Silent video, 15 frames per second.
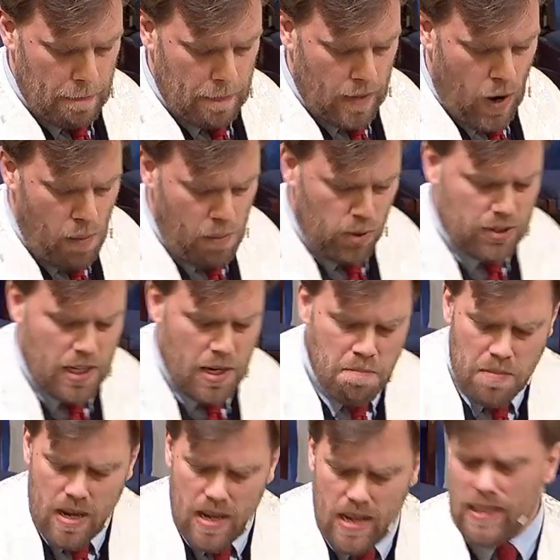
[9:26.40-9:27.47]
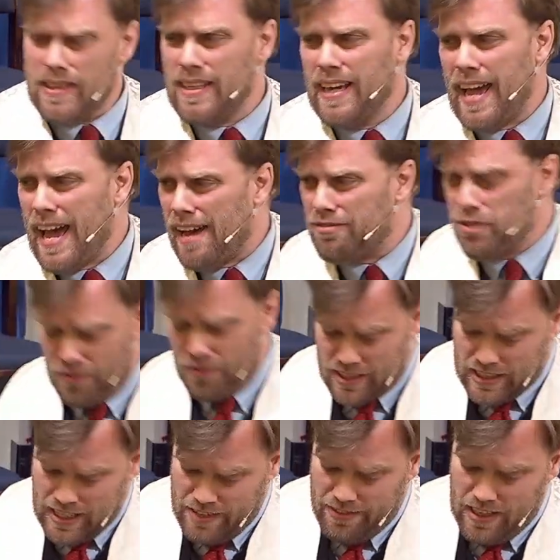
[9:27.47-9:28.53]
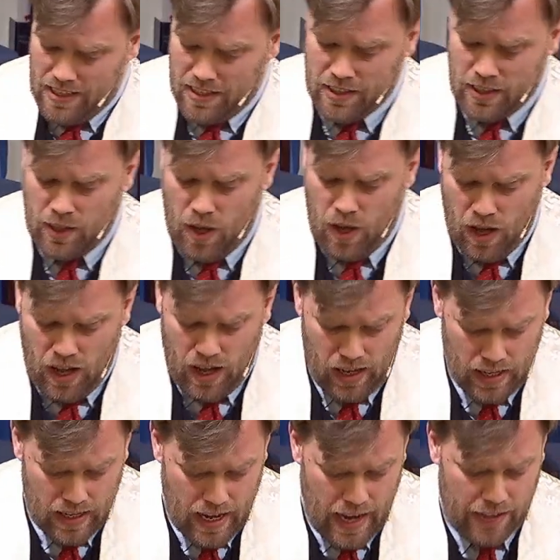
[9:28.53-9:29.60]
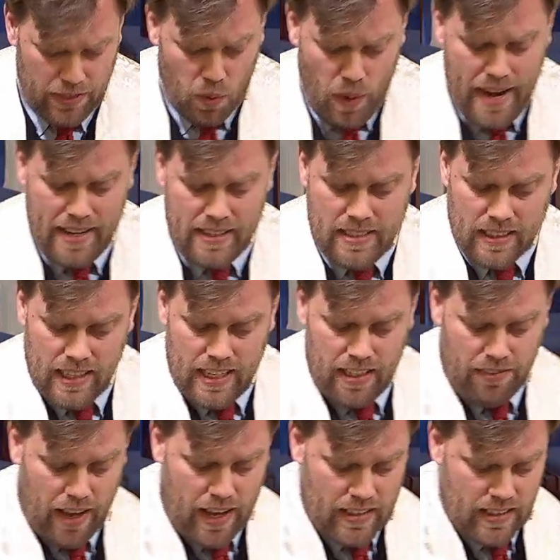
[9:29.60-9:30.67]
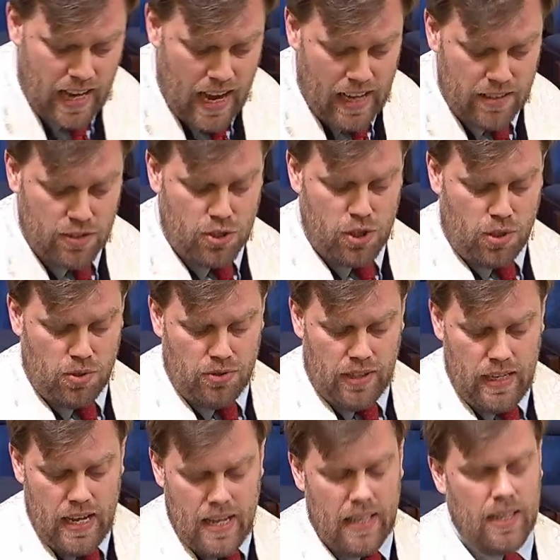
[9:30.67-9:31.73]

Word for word: Almost immediately after receiving the law and the way to live as God's children,